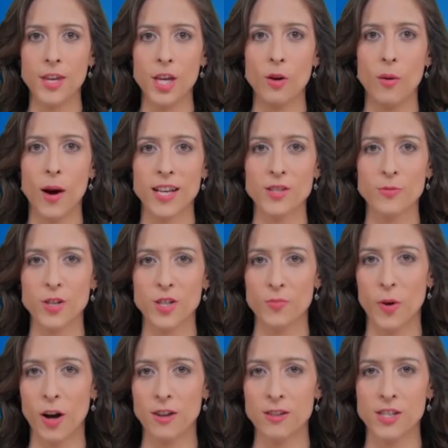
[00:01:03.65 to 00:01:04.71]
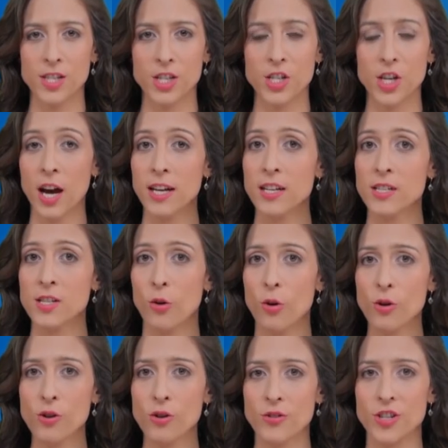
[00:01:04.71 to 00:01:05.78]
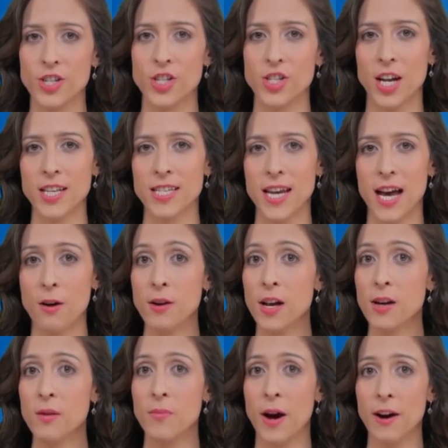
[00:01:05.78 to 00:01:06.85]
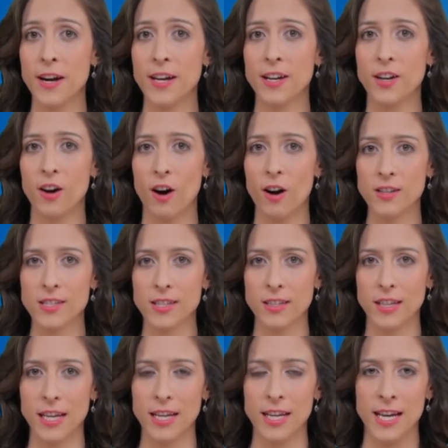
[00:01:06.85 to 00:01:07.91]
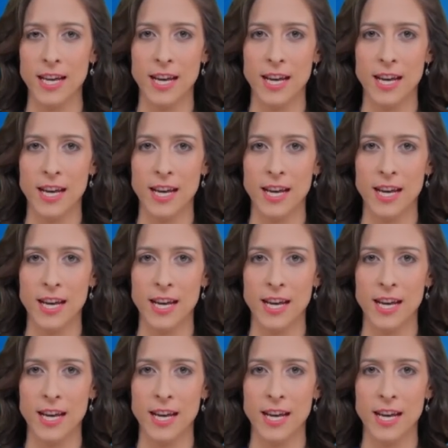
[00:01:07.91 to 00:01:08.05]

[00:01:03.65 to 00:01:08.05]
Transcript: The U.S. responds to China's order to shut down an American consulate.